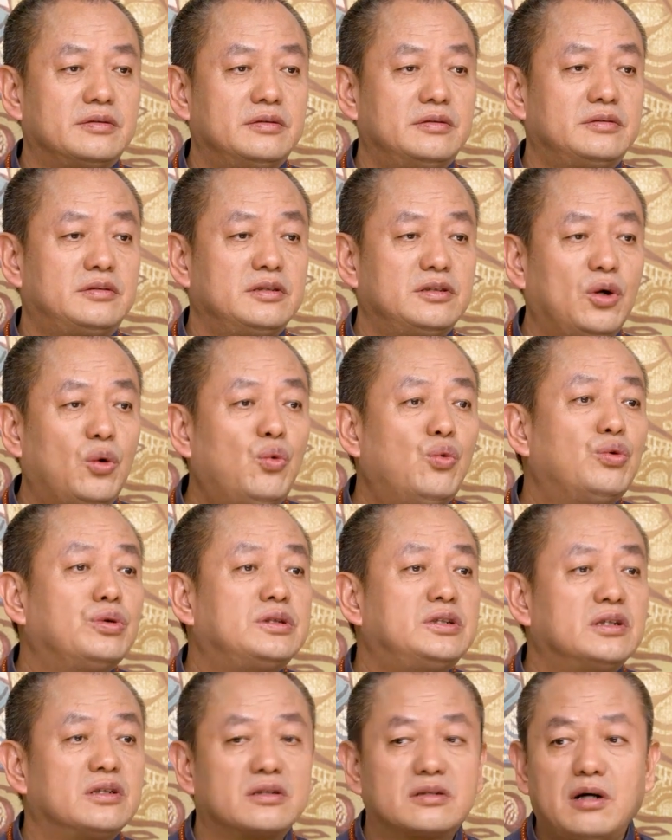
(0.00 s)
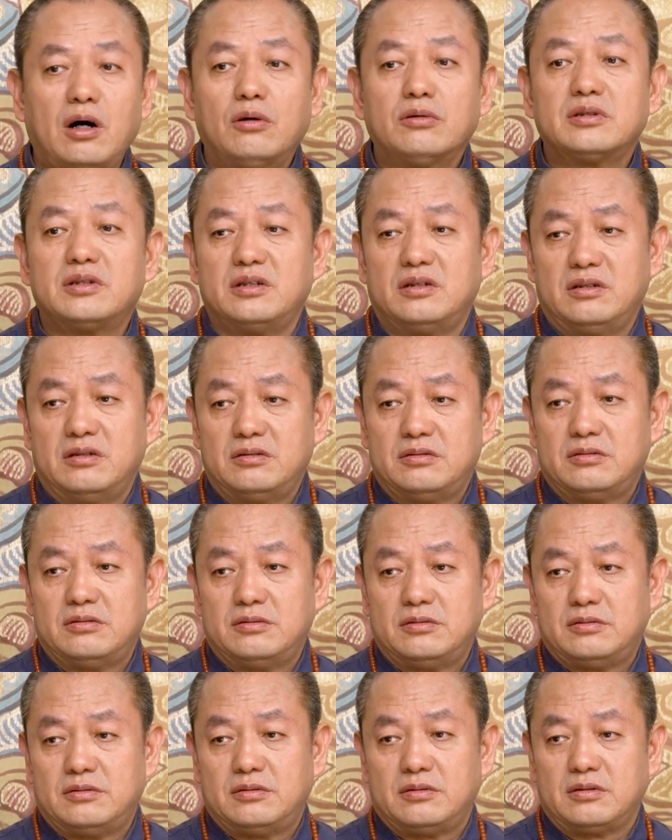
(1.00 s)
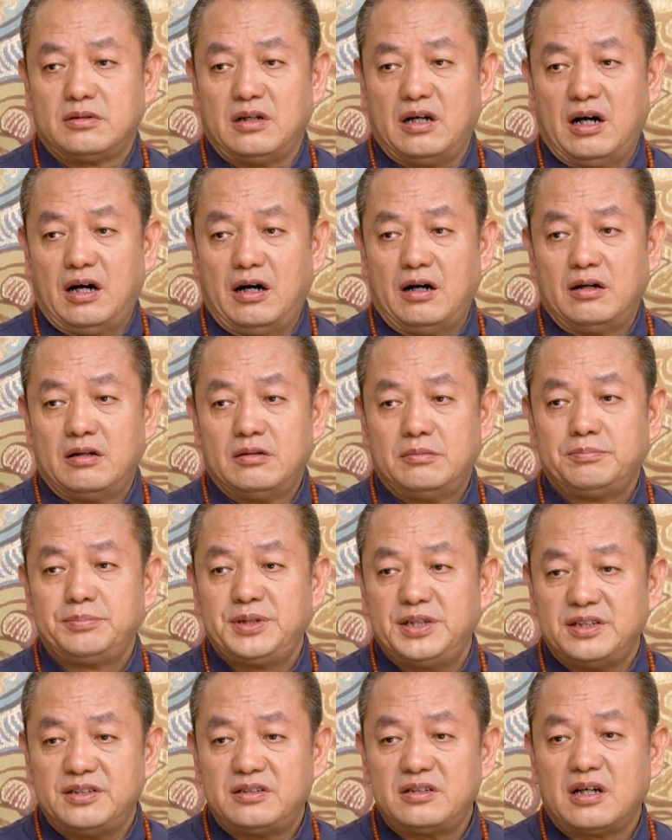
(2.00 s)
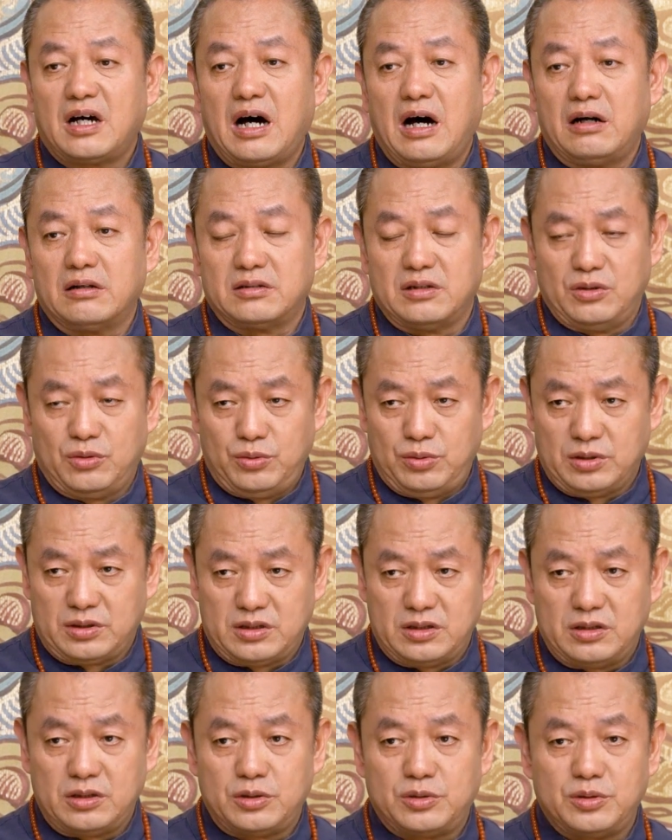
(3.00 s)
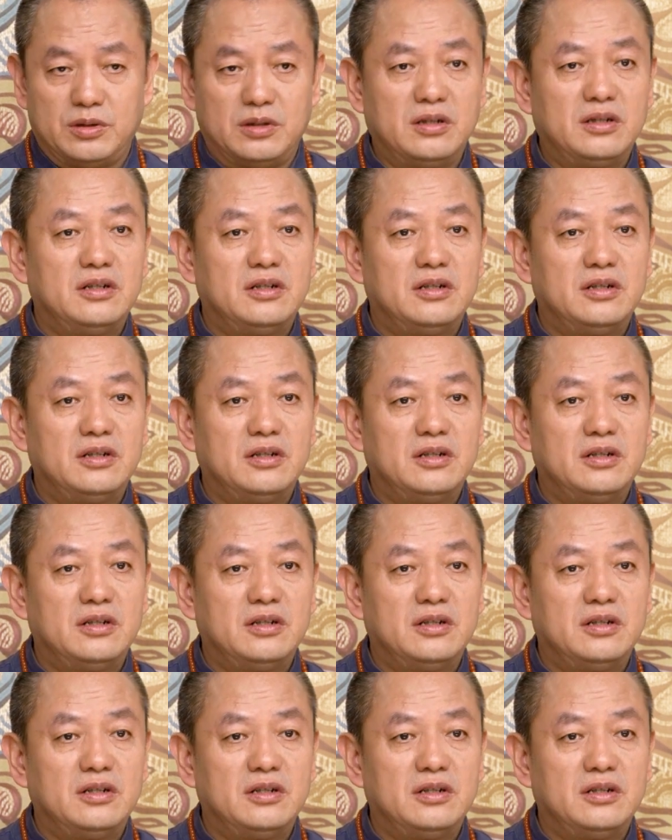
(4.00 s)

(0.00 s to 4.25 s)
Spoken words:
People with high awareness and good qualities, it's in their fate.